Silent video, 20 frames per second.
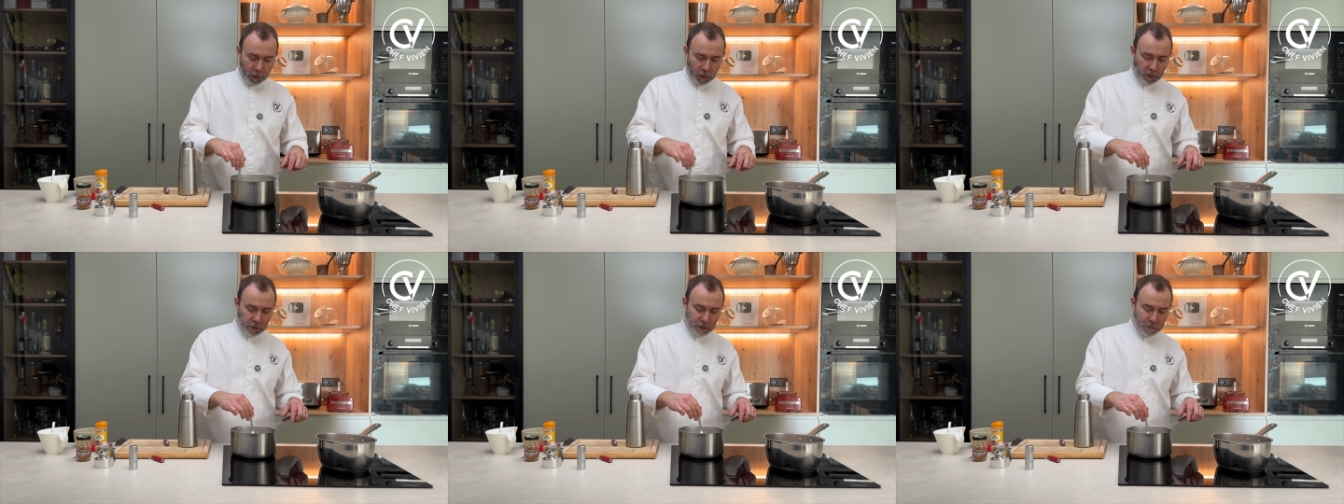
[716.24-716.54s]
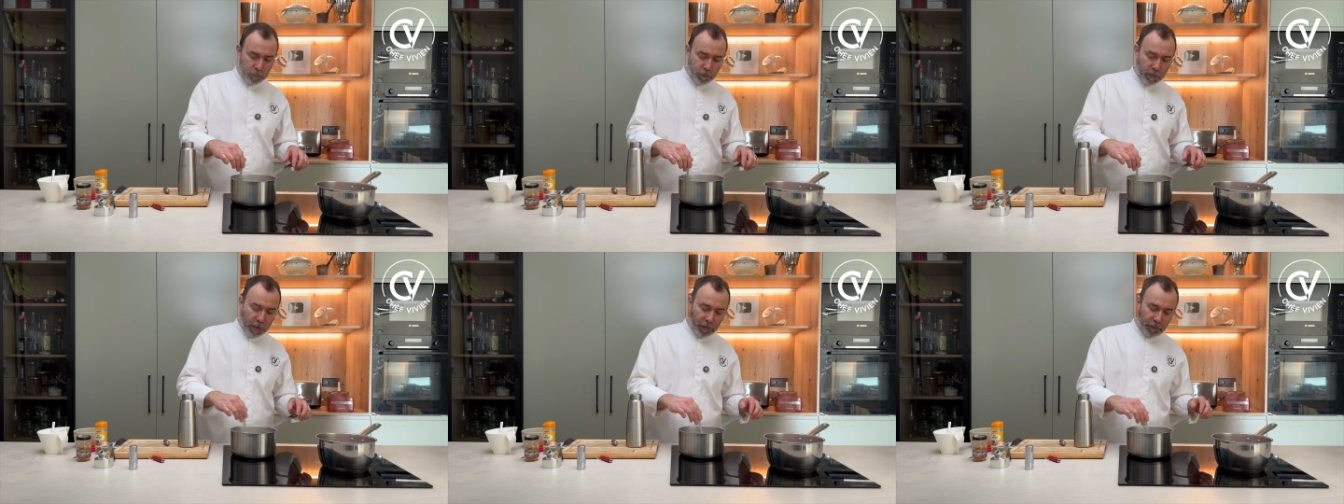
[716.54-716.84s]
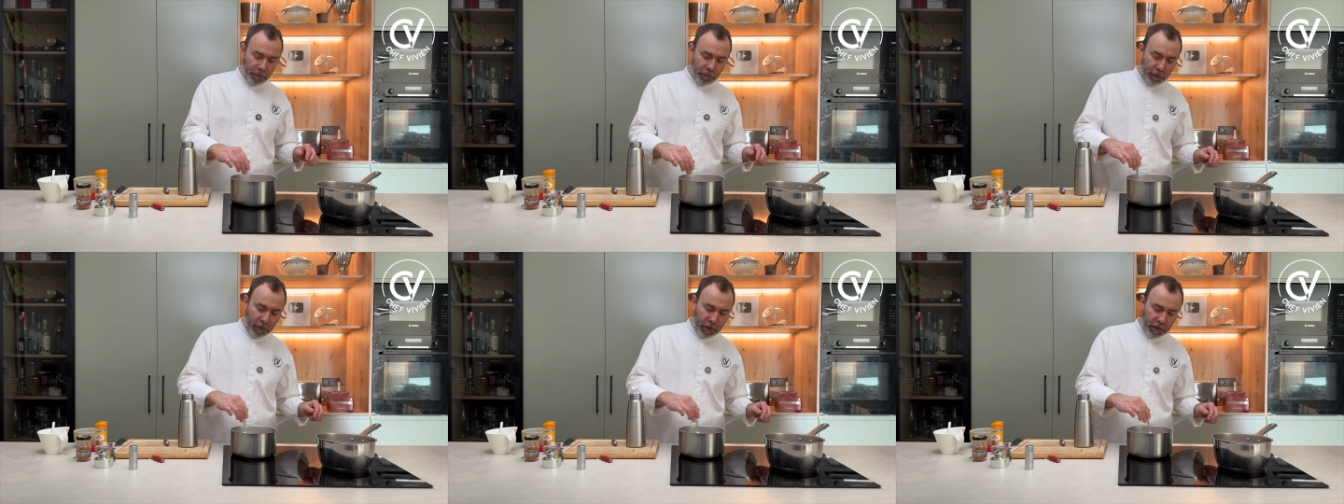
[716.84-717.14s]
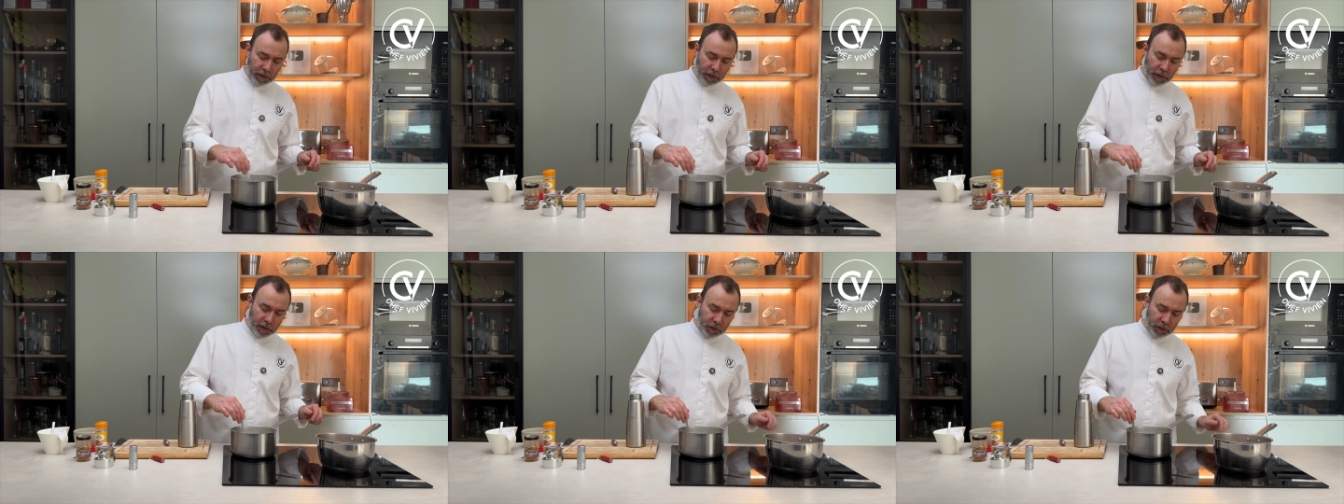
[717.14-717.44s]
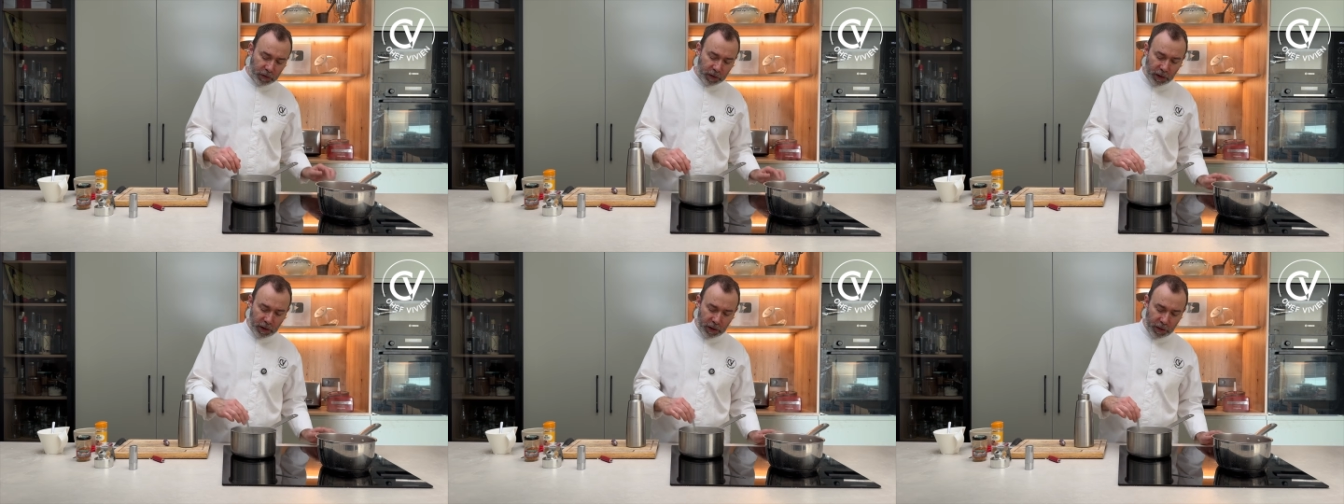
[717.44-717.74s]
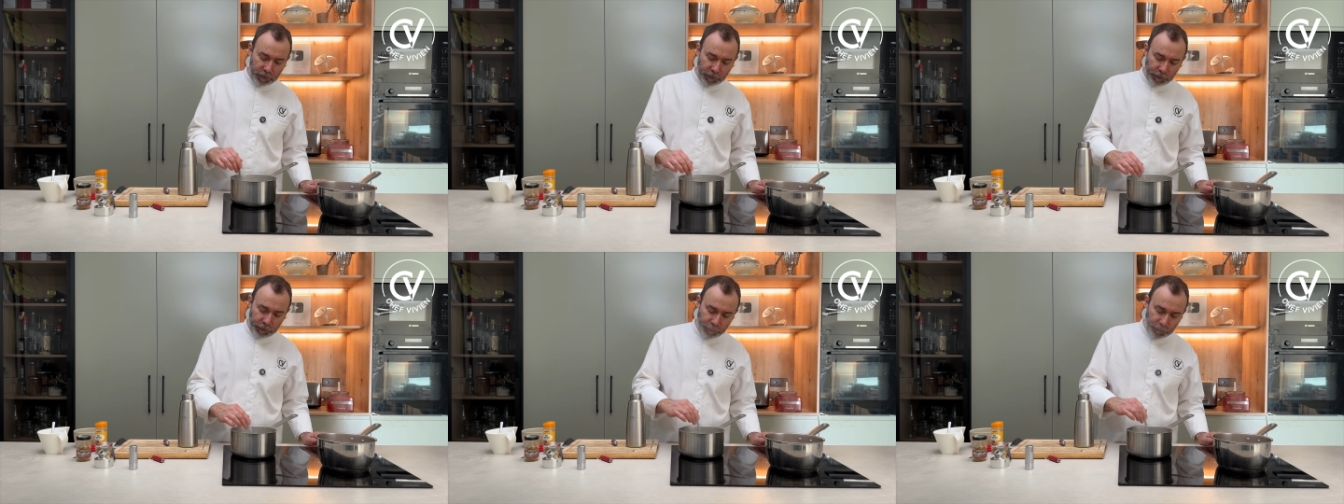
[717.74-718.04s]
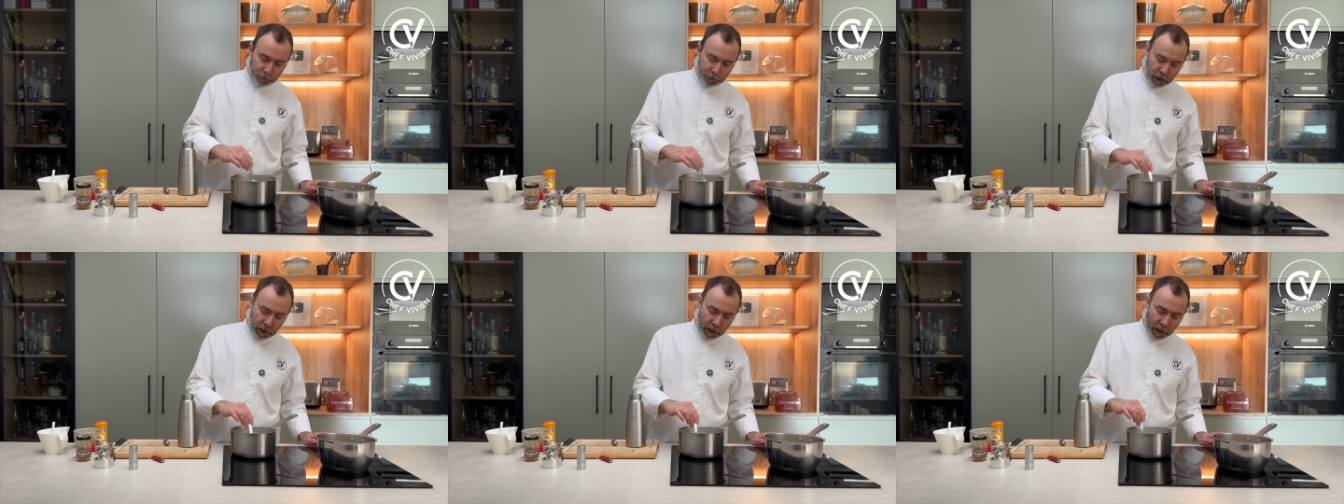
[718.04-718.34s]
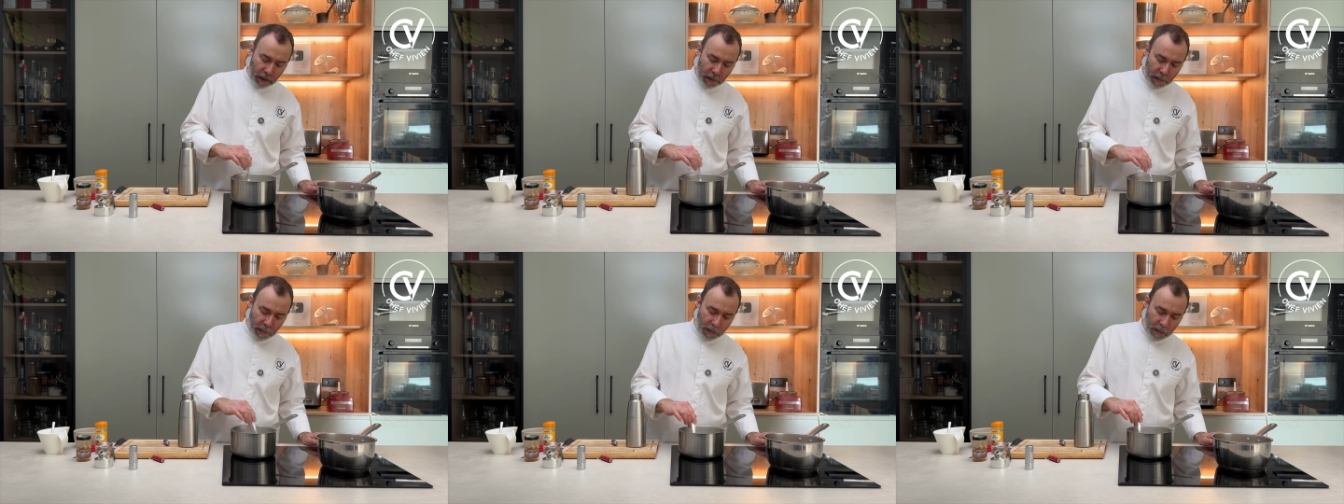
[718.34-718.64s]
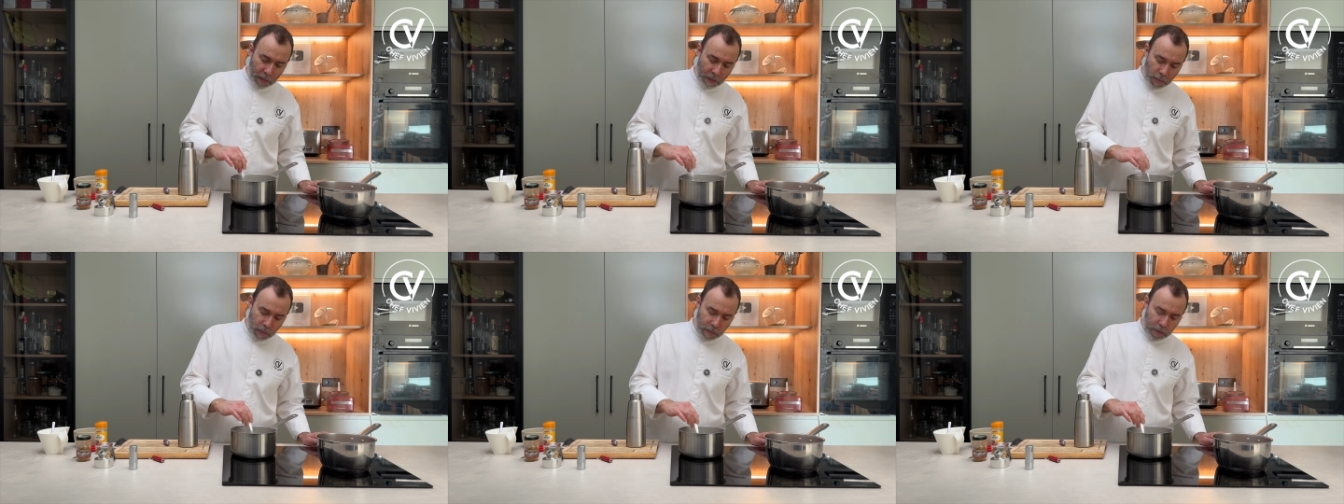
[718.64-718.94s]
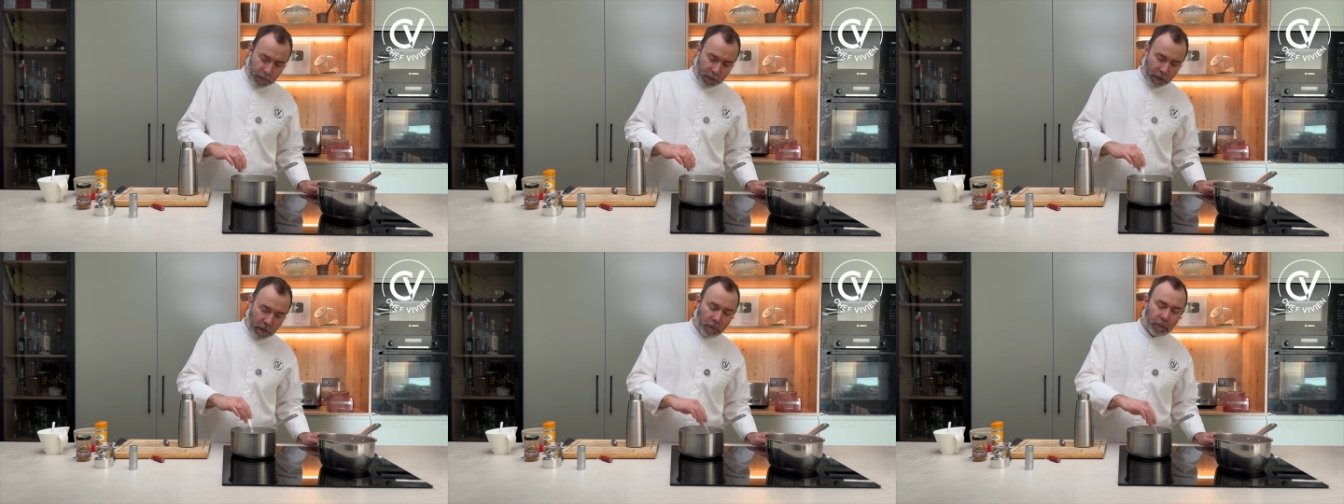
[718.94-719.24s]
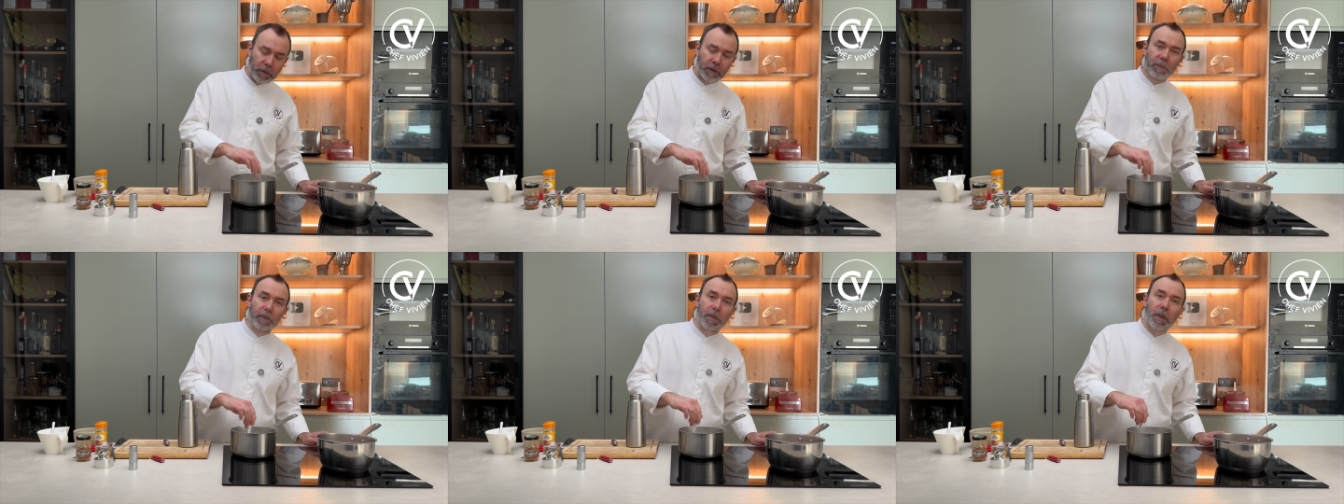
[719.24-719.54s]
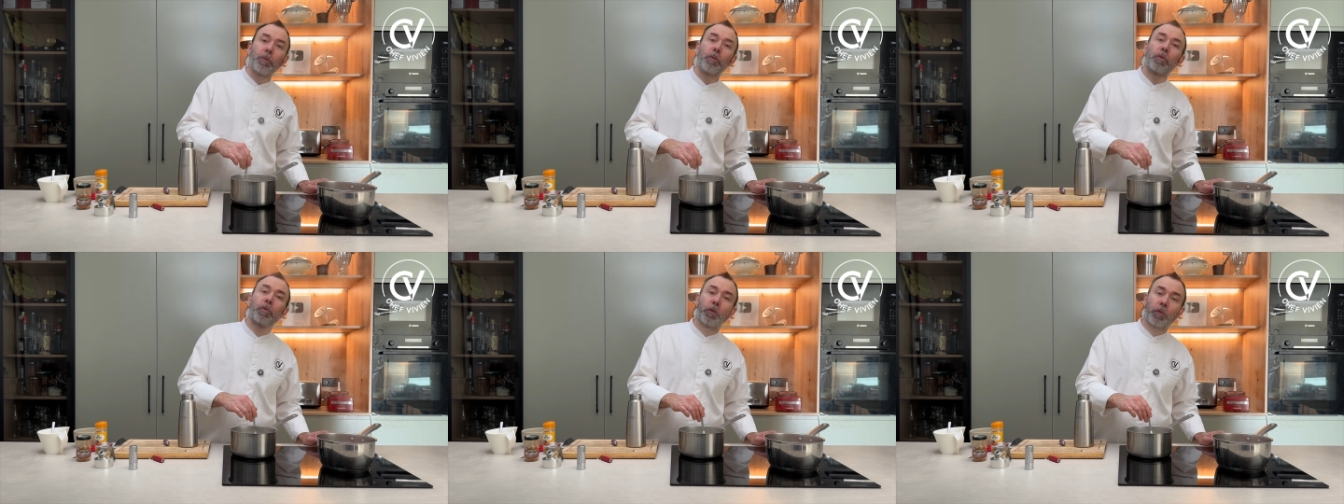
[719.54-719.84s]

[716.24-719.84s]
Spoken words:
It smells fantastic. Now it's time to